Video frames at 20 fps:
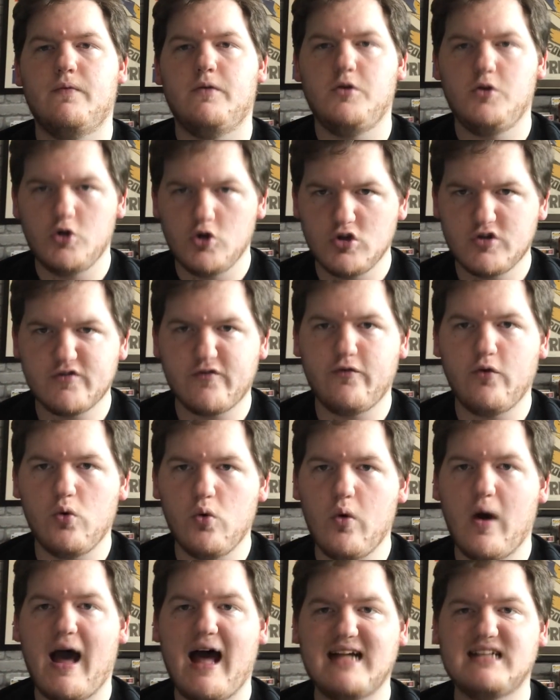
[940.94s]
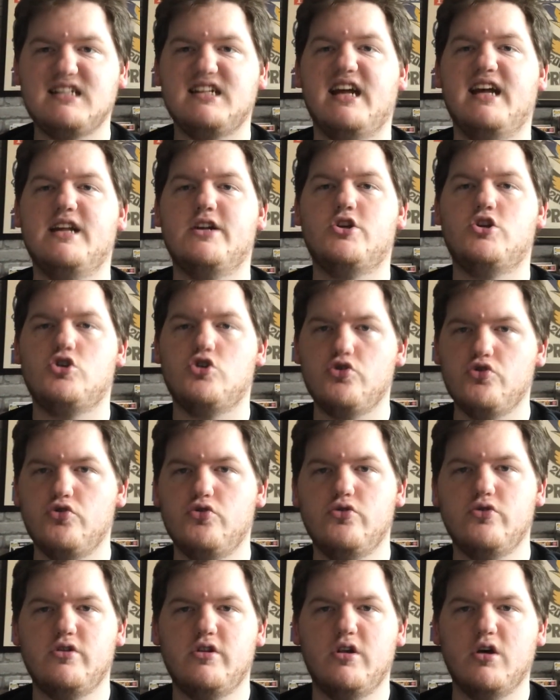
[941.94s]
useful asset
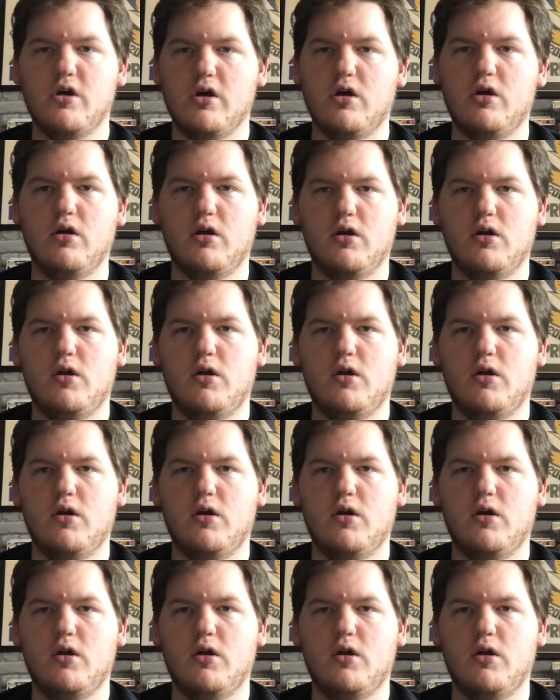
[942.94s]
to the